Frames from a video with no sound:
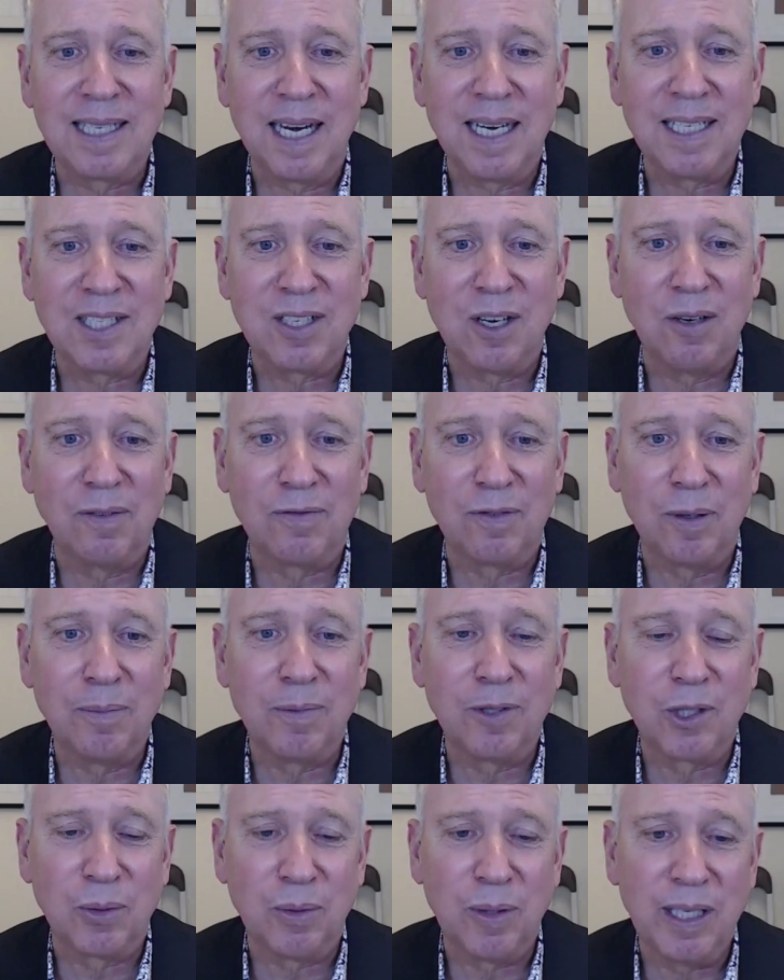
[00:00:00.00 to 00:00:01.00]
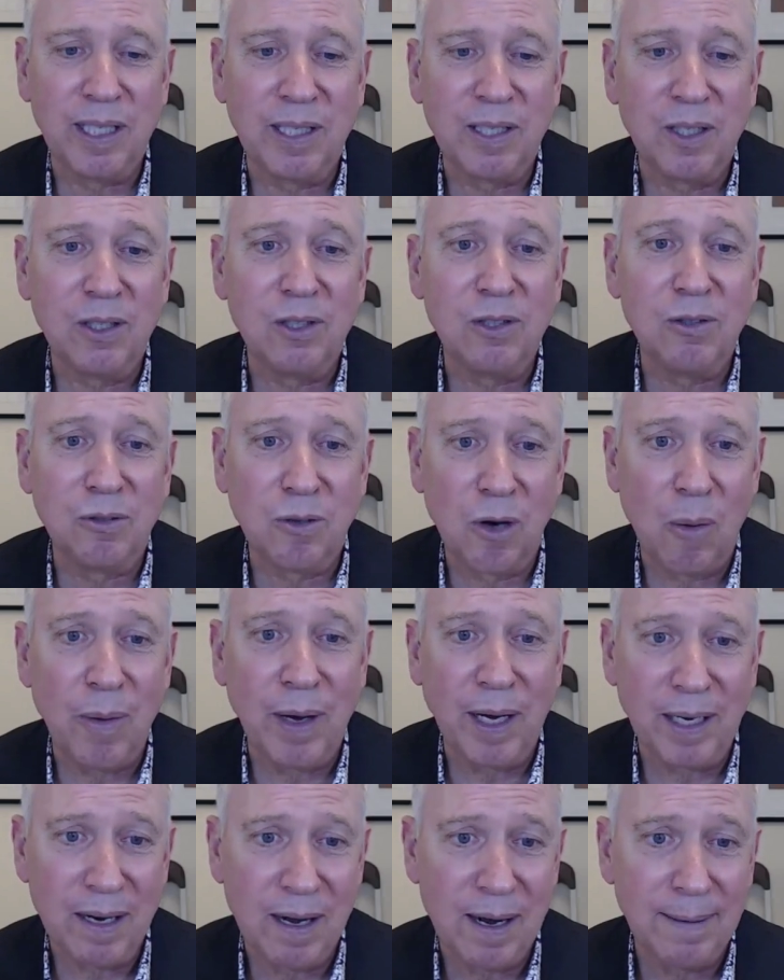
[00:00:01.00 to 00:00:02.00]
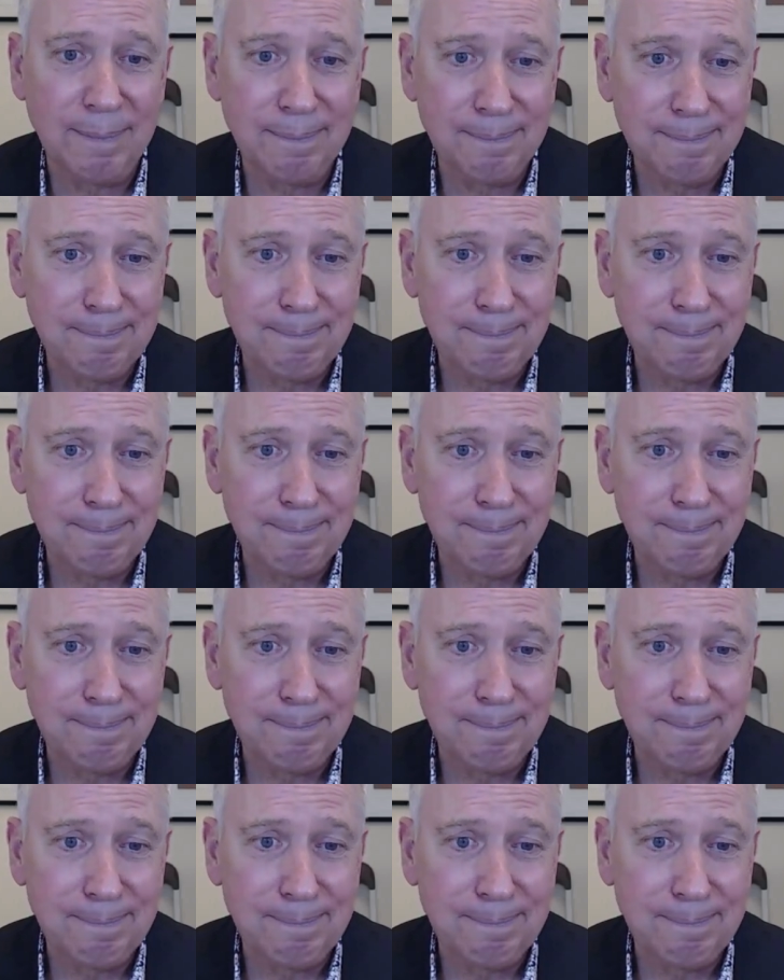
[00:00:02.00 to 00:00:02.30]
disulfiram treat growing Lyme?